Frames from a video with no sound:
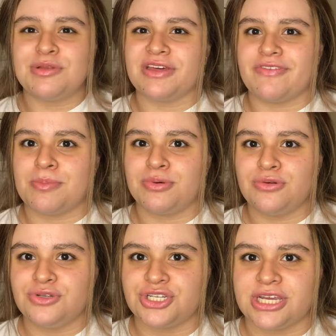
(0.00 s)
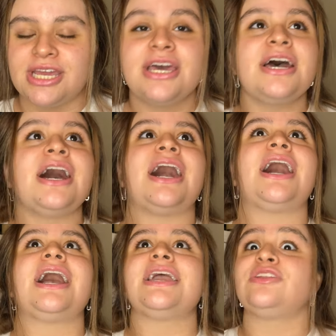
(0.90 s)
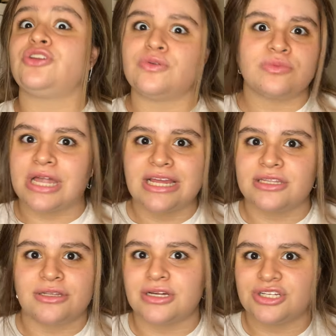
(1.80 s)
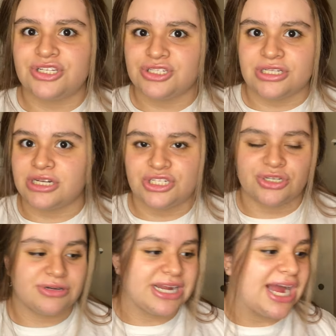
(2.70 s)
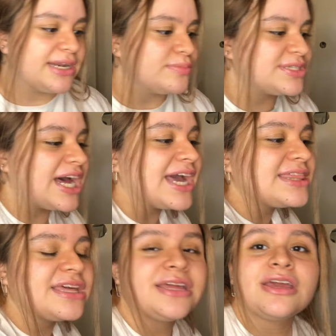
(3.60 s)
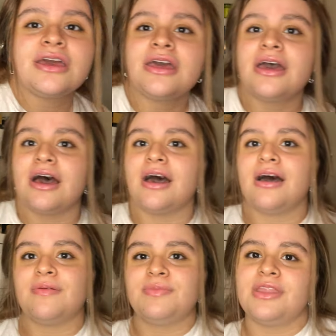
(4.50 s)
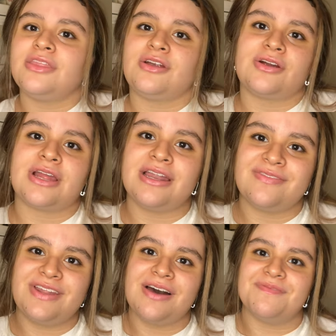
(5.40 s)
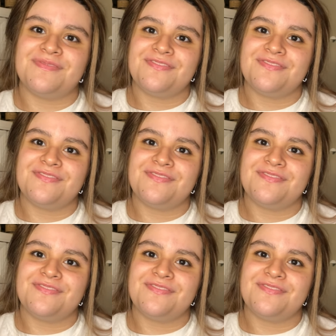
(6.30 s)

believe I'm bougie. I don't like luxury items. I think they're kind of dumb,